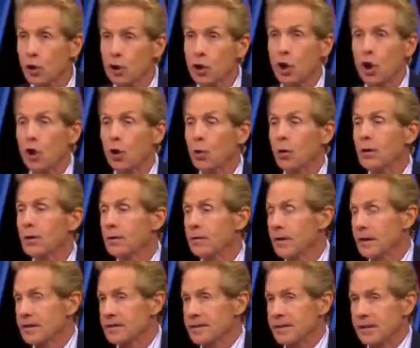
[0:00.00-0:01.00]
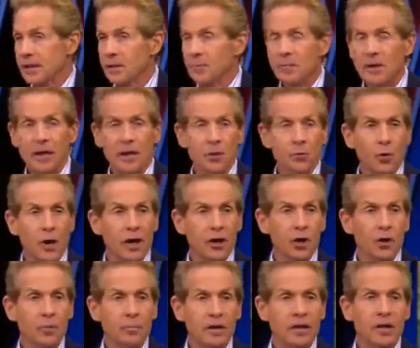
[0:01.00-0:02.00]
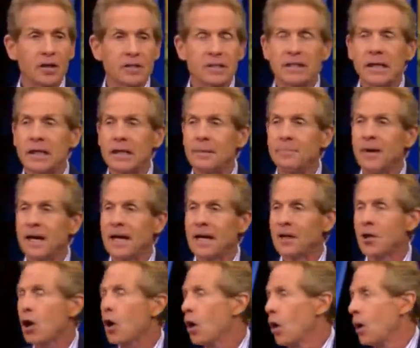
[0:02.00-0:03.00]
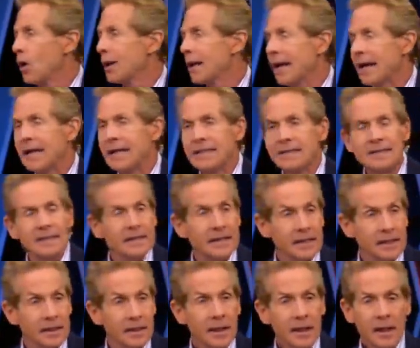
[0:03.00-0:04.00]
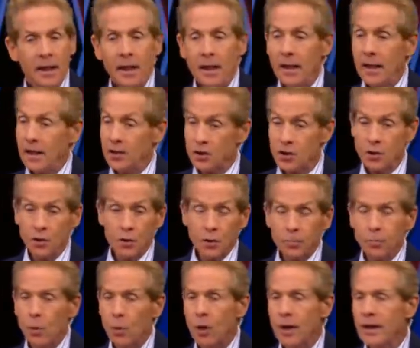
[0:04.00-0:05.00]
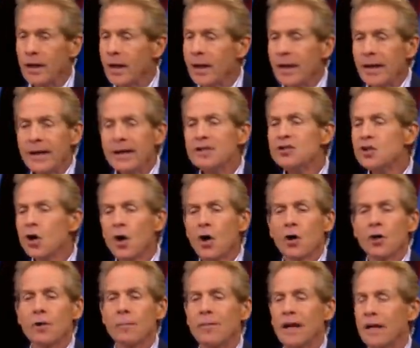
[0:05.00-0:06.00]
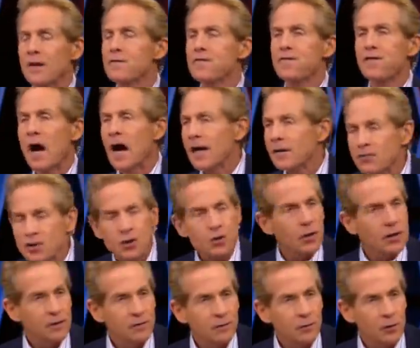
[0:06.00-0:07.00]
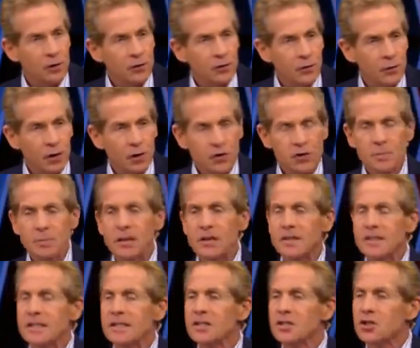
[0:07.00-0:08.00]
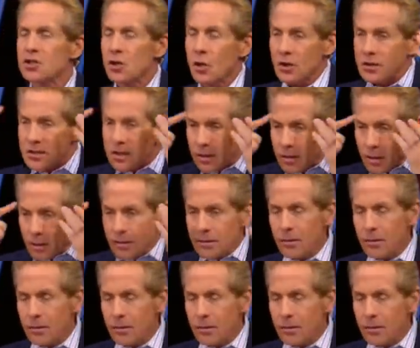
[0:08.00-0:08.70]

alone. That's the NBA record because yep. he made all 18. Mm-hmm. And to your point, it's hard to make five straight free throws because it starts